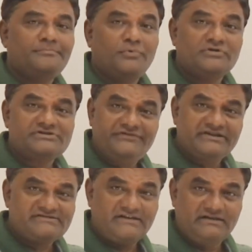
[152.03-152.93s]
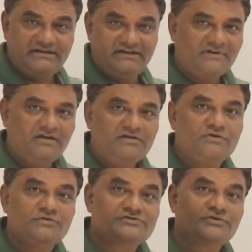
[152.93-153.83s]
postfix array
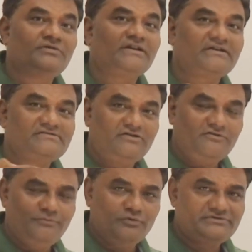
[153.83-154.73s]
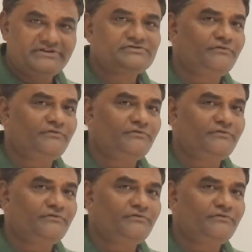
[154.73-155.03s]
to store the result of postfix.